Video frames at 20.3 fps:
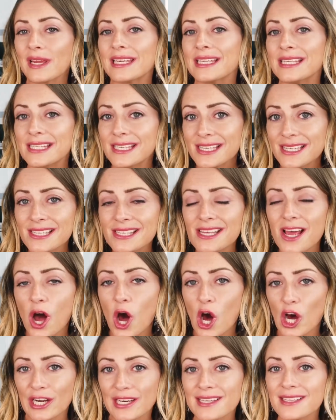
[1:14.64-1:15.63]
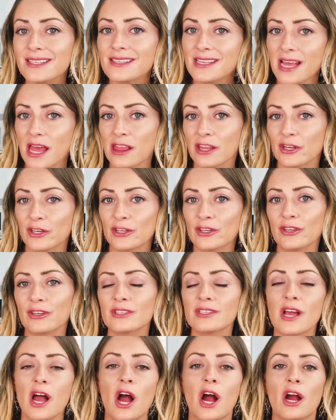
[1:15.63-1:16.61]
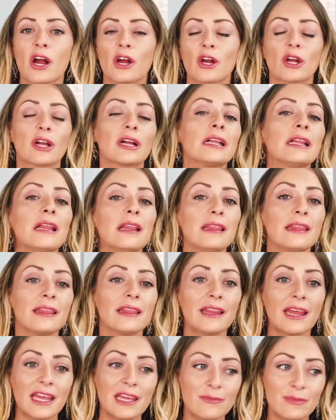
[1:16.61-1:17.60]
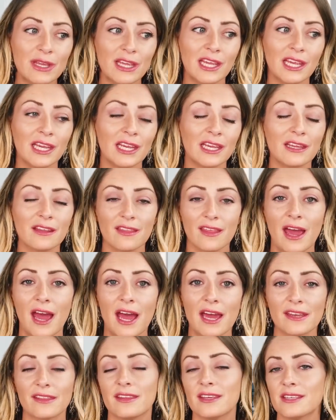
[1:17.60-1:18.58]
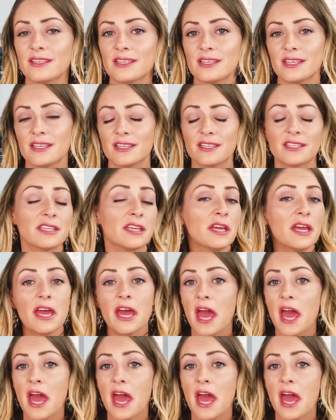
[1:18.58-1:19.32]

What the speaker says: when dishonest sellers are claiming that this is